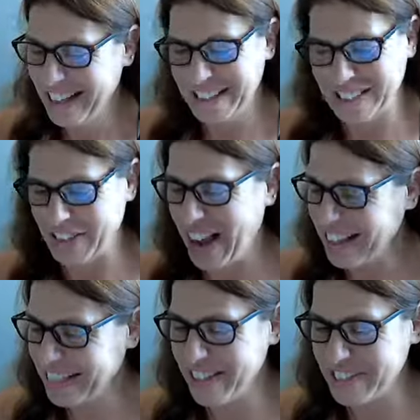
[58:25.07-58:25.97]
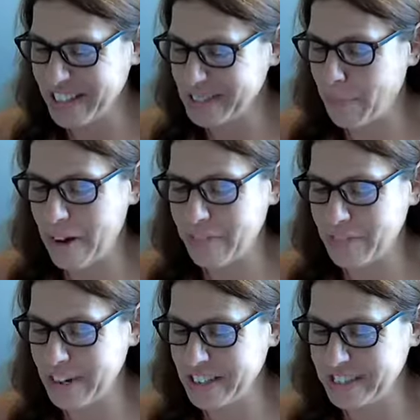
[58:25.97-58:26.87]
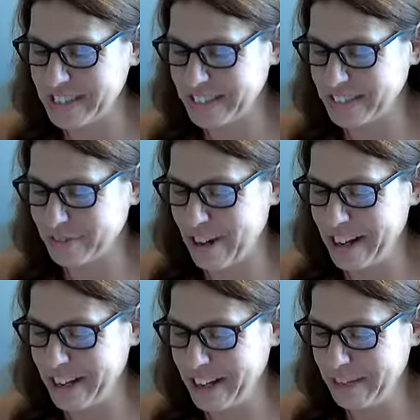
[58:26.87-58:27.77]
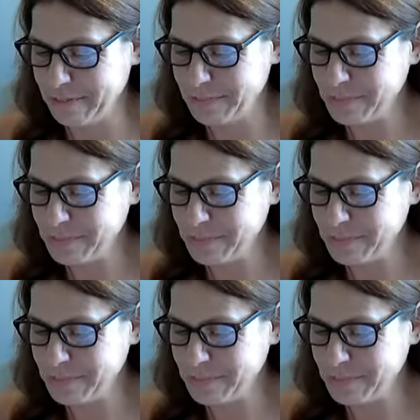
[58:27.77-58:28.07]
So I love this. Papa Reds, this is right on.